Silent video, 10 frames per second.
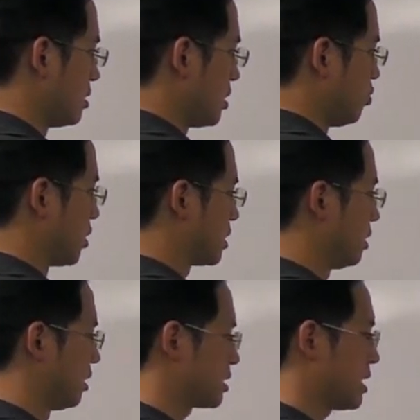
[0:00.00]
which
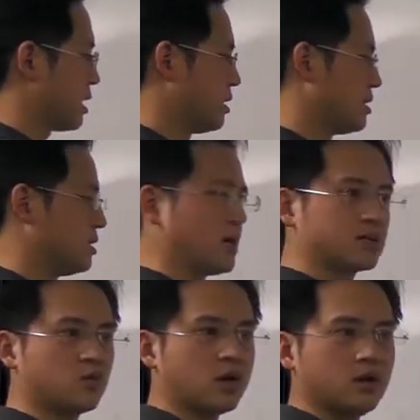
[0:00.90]
looks at these
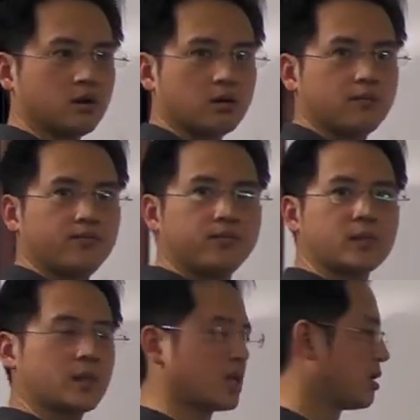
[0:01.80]
nicks right here.
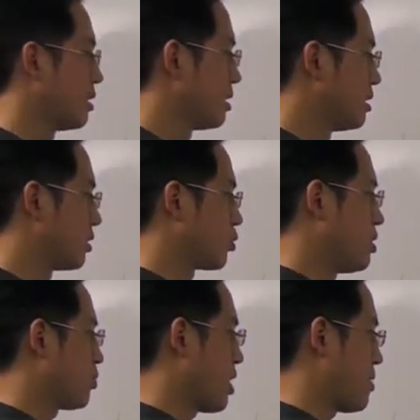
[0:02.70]
The
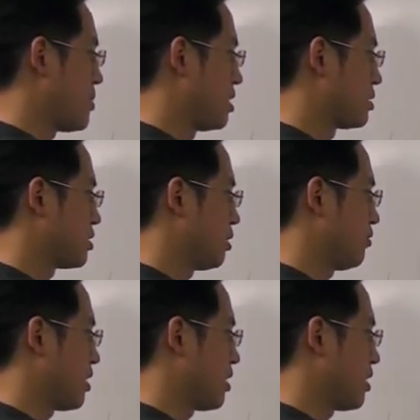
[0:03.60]
3' ends serve